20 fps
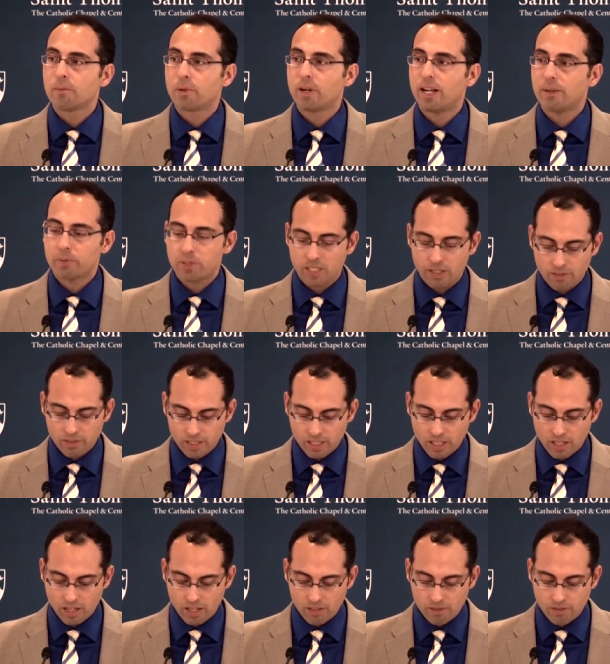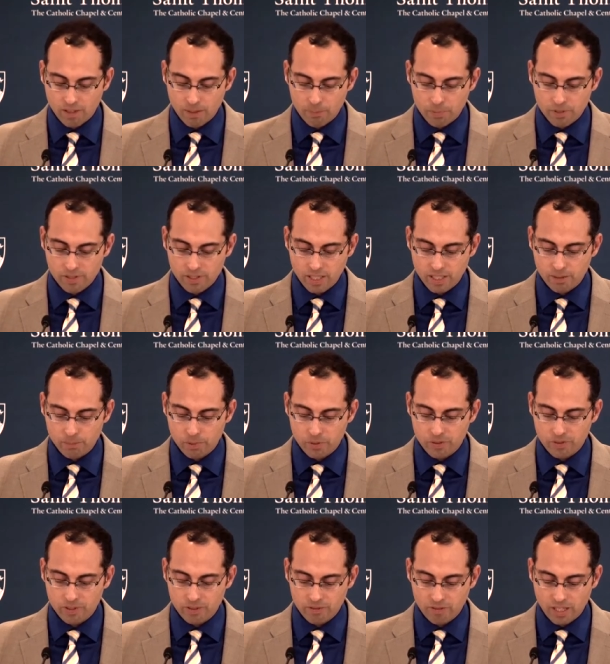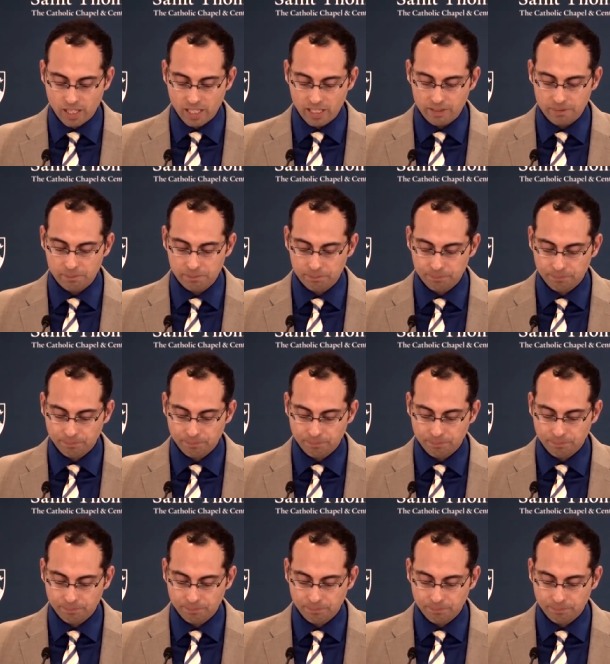perhaps even the unrepresentable divine.